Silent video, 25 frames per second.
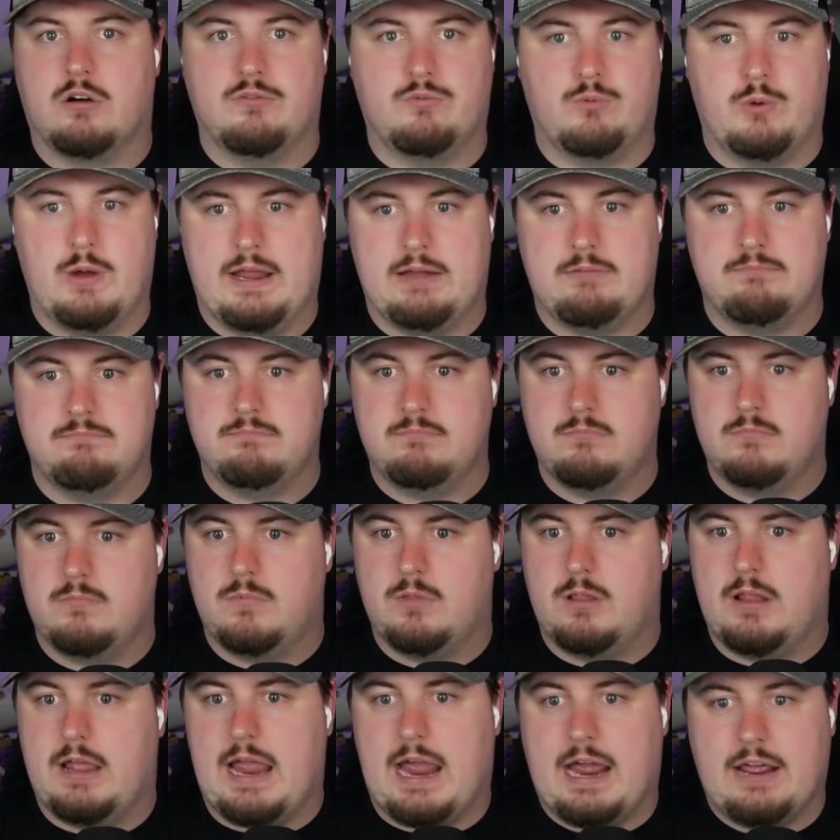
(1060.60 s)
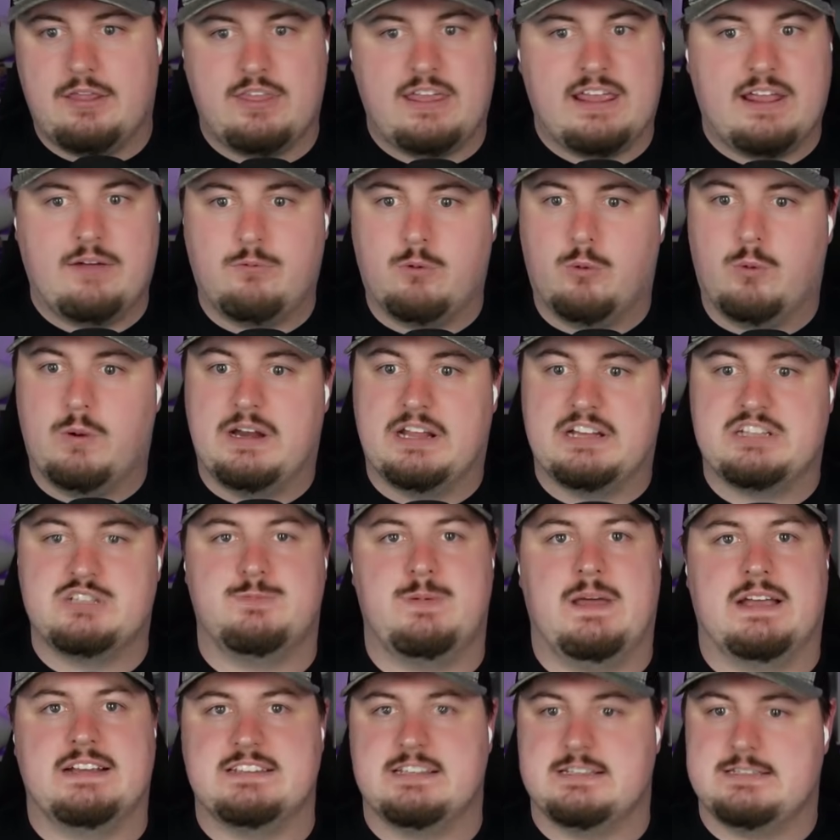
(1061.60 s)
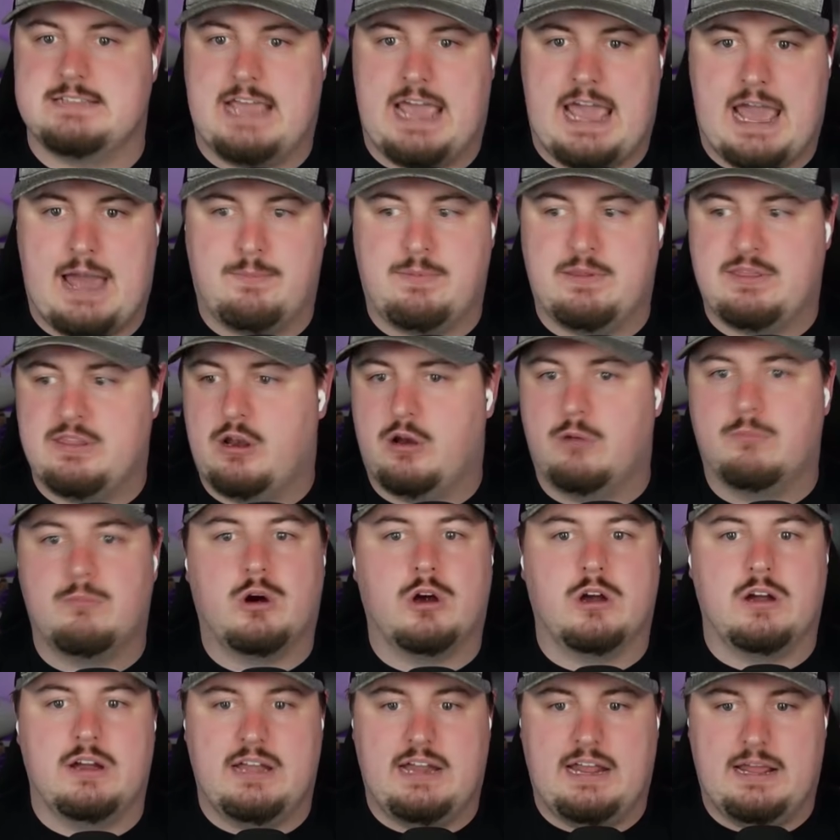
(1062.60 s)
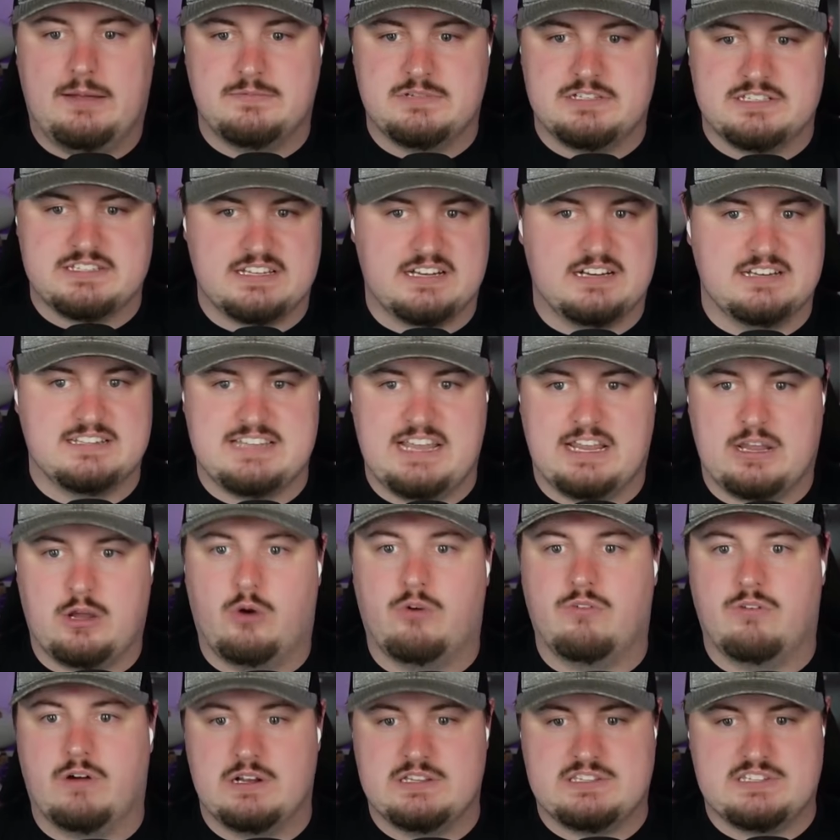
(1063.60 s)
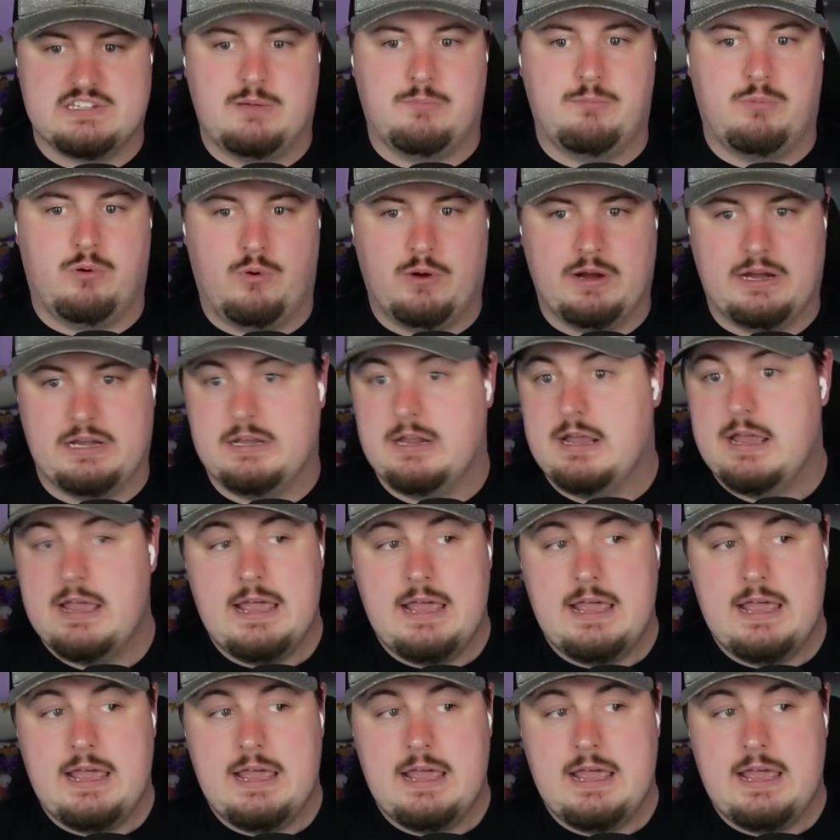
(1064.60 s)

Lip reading: of when. I think everyone expects it to happen that Omarion Hampton's going to take over at some point.